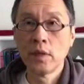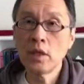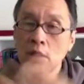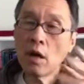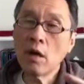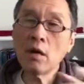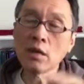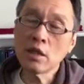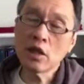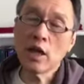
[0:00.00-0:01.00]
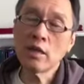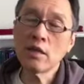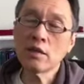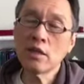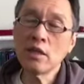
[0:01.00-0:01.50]
Is all the
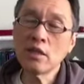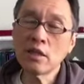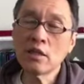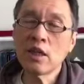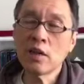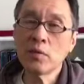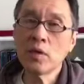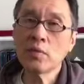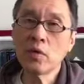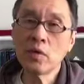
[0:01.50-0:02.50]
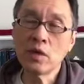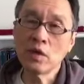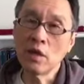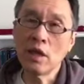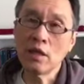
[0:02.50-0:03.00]
Chinese internal art people in
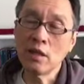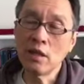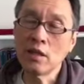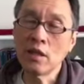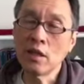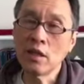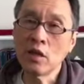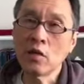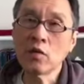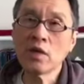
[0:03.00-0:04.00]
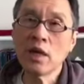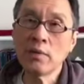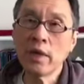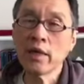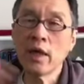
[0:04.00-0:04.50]
the old
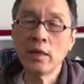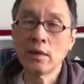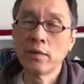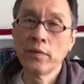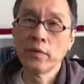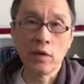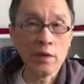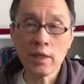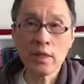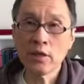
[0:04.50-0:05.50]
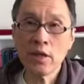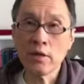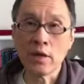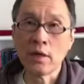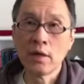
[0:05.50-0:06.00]
time like that? Not
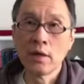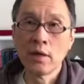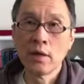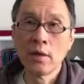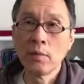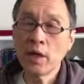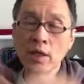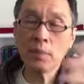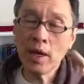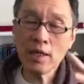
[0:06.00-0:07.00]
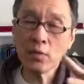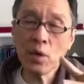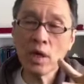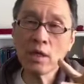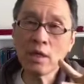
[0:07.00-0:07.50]
necessary. But in the past
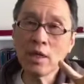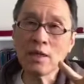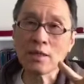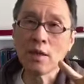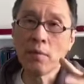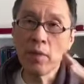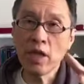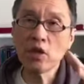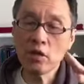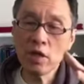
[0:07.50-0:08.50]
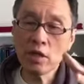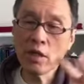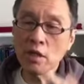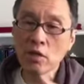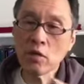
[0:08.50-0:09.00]
100 years,
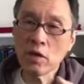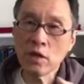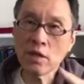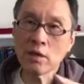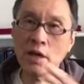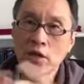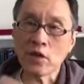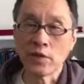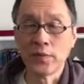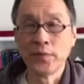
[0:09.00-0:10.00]
majority is going this direction.